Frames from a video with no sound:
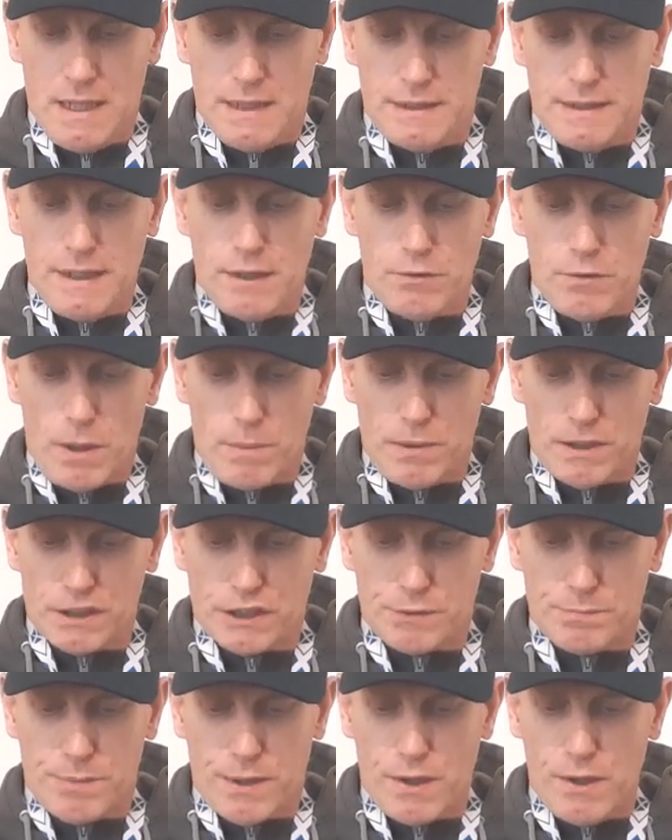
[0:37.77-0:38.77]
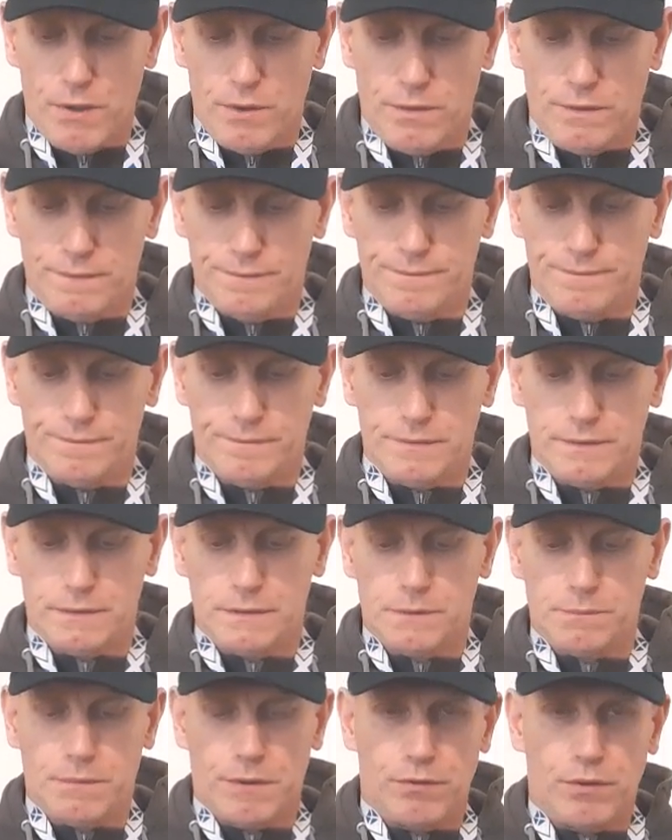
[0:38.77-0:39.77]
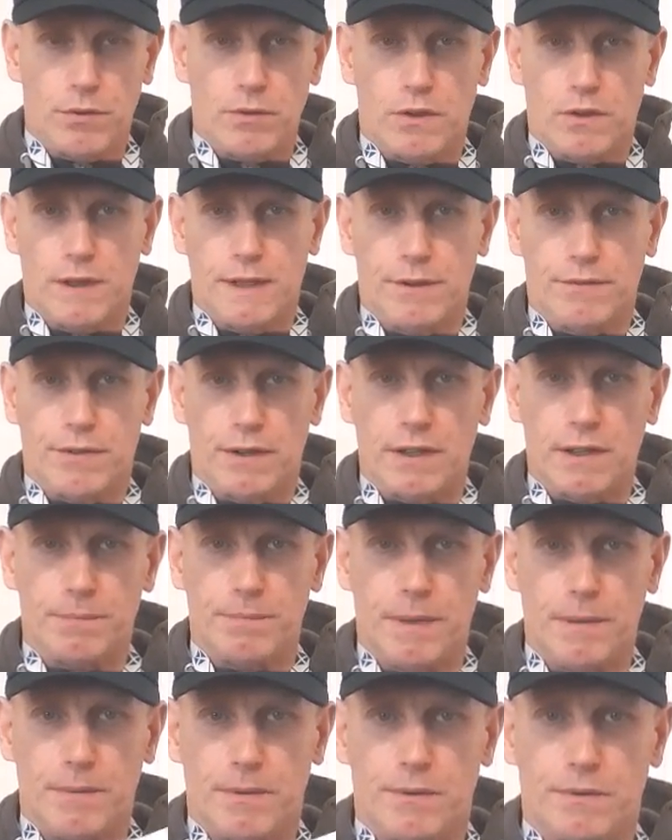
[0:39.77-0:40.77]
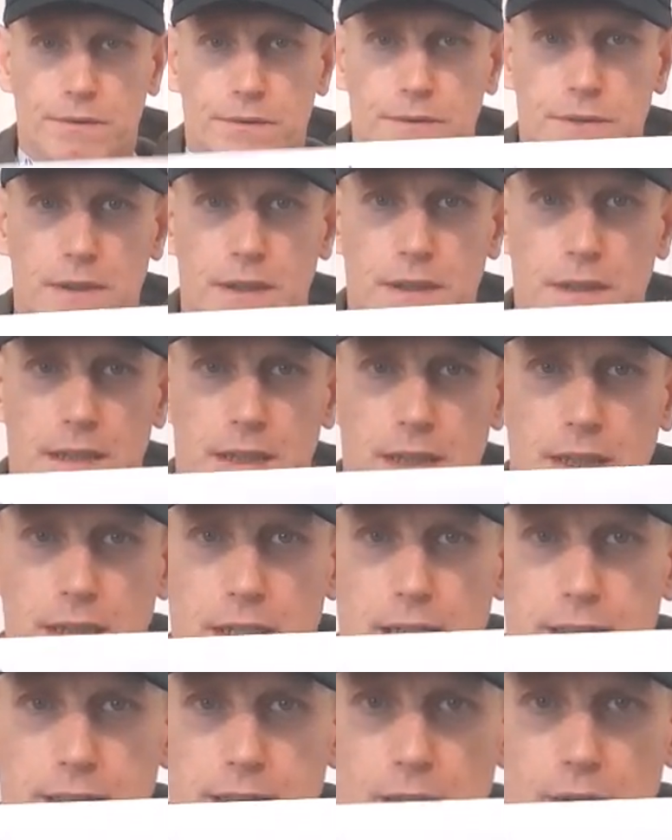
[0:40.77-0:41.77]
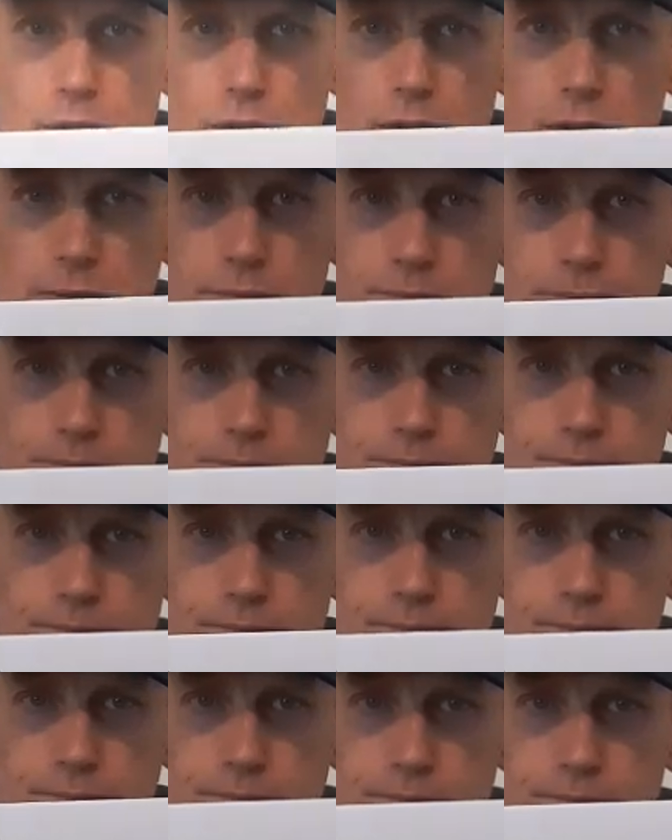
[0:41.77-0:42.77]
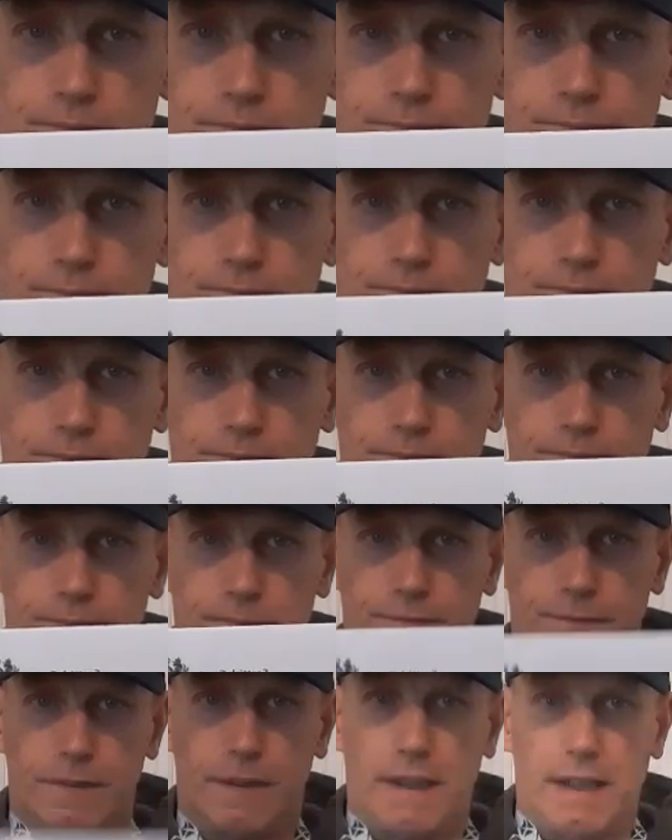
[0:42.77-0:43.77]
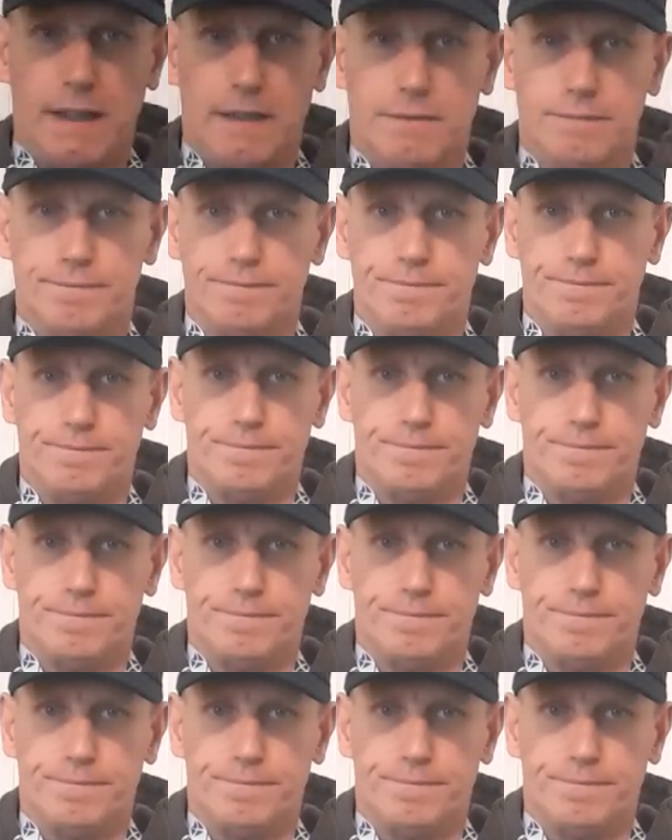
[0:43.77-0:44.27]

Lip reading: Dear Robert Sproul, before we go any further, people, there you go. Alright.